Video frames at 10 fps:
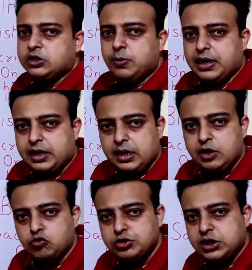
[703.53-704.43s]
smartly
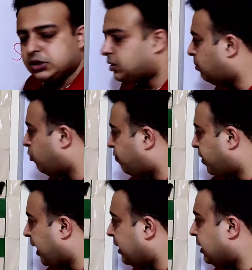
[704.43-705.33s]
uses the move
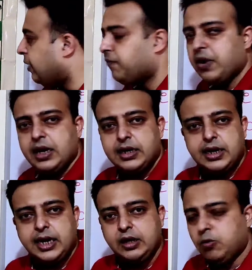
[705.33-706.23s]
knight d5 at a
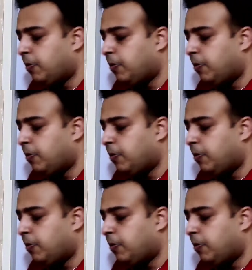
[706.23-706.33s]
right